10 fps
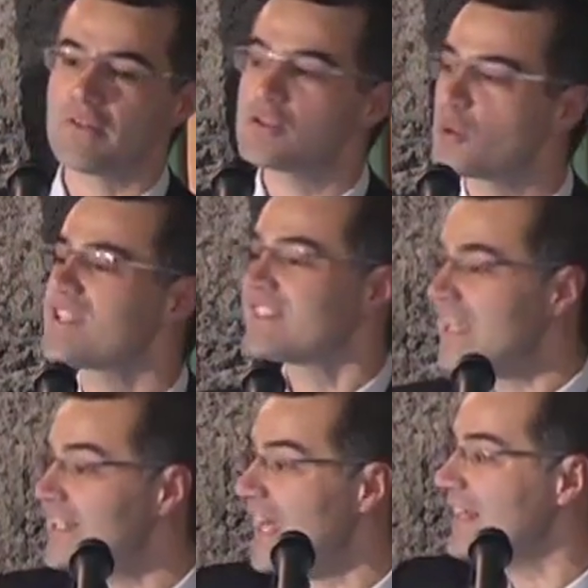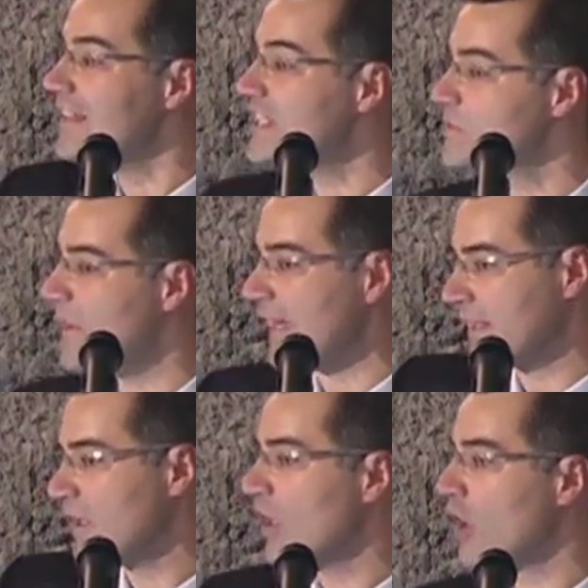into a sale and leaseback
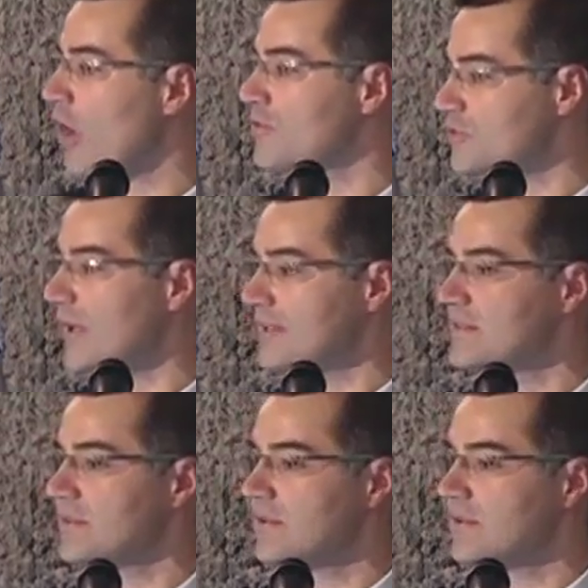contract